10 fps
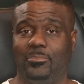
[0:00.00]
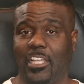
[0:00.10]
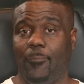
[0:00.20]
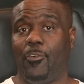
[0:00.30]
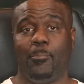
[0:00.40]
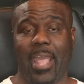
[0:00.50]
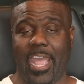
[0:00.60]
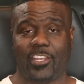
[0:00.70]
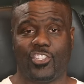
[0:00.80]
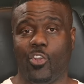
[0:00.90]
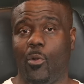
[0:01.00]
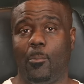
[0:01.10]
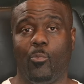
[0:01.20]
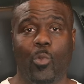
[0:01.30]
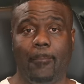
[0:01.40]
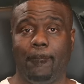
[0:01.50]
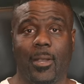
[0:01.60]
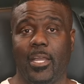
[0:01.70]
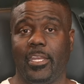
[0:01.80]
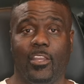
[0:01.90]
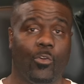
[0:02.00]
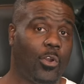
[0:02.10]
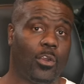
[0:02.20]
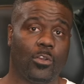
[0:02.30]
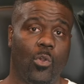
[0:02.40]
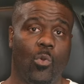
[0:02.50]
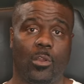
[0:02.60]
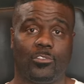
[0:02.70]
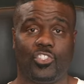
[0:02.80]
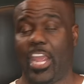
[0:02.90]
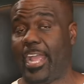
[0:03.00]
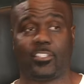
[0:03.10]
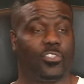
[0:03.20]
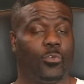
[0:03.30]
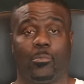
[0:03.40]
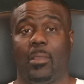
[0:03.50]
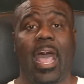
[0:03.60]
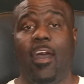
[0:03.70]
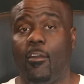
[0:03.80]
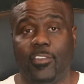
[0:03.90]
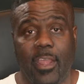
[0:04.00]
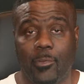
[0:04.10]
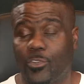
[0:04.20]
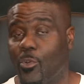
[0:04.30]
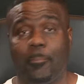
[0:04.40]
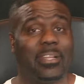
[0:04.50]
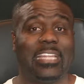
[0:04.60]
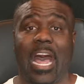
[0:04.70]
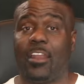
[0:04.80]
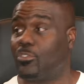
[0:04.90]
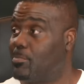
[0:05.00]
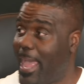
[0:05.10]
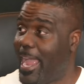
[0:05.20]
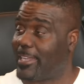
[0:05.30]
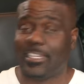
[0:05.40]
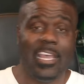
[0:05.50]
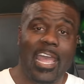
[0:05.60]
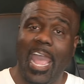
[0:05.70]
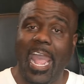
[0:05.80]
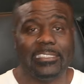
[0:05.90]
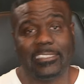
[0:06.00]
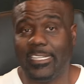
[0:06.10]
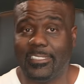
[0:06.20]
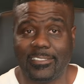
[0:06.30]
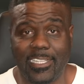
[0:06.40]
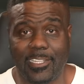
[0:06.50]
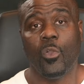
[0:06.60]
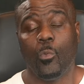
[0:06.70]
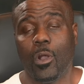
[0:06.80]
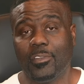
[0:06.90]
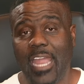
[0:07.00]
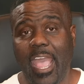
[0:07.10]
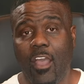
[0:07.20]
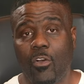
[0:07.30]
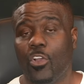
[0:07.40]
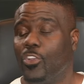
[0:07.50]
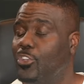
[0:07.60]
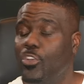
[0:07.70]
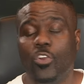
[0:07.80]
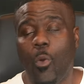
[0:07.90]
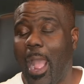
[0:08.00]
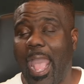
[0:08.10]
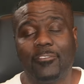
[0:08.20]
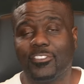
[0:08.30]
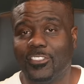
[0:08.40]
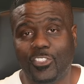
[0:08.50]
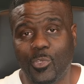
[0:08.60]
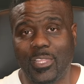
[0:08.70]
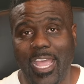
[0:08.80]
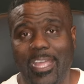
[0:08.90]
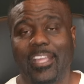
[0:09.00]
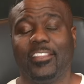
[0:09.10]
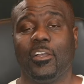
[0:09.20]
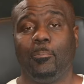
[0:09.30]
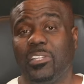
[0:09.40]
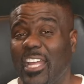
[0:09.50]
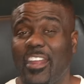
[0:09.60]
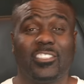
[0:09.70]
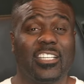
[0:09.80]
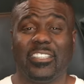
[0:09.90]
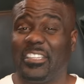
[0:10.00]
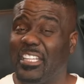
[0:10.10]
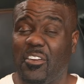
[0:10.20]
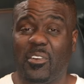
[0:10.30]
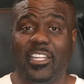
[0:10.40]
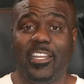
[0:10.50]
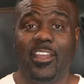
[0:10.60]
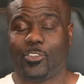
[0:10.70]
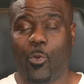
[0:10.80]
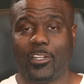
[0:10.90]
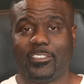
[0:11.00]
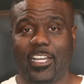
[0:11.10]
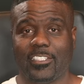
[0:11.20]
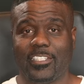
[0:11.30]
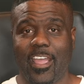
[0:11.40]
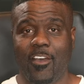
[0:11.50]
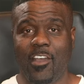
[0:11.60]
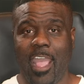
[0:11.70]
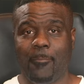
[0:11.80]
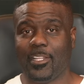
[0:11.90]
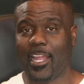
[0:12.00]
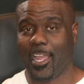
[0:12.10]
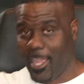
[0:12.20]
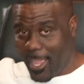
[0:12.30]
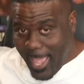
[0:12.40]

duffel bags show up with money or checks or however they were doing it, McDonald's bags at Tennessee. Well, now you don't have to do that. The players can literally score a touchdown and be like,